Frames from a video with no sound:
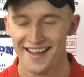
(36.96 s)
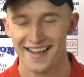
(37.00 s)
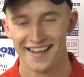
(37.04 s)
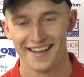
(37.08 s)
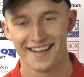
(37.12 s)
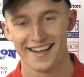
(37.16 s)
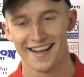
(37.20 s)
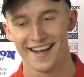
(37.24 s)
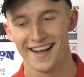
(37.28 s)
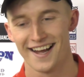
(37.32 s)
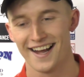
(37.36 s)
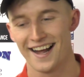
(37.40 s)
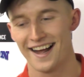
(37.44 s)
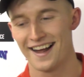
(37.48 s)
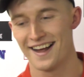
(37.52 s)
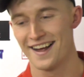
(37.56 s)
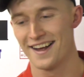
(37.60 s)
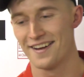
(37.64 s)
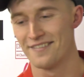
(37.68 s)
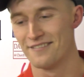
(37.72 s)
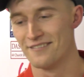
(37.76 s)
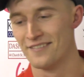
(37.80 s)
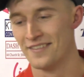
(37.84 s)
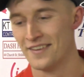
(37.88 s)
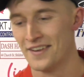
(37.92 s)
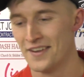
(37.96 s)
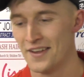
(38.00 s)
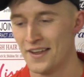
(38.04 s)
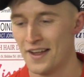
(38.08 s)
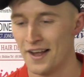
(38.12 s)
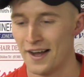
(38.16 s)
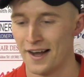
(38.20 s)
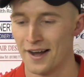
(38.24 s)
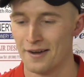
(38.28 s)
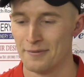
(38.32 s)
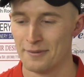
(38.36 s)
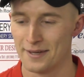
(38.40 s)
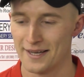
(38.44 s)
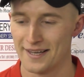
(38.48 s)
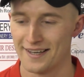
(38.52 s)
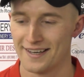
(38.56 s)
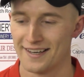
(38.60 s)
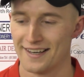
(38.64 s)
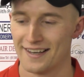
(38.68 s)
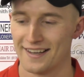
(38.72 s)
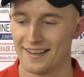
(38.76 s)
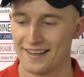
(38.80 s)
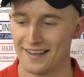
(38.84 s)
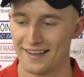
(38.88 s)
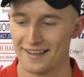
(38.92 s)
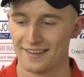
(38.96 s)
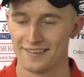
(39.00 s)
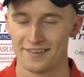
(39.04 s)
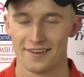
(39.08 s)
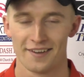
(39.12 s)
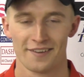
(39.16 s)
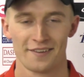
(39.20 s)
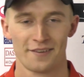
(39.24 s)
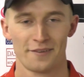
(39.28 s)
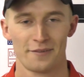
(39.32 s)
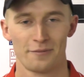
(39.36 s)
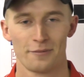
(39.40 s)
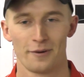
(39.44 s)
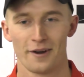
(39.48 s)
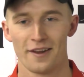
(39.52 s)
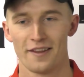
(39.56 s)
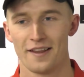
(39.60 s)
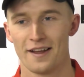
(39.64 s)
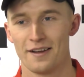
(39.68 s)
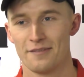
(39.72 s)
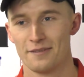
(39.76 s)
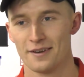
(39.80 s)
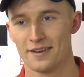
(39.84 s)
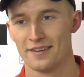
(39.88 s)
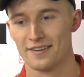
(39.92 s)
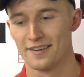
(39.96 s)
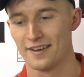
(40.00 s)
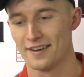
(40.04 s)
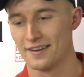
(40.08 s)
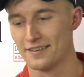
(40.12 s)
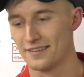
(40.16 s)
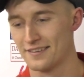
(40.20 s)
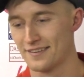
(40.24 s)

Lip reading: Yeah, I mean, it's one of them, isn't it?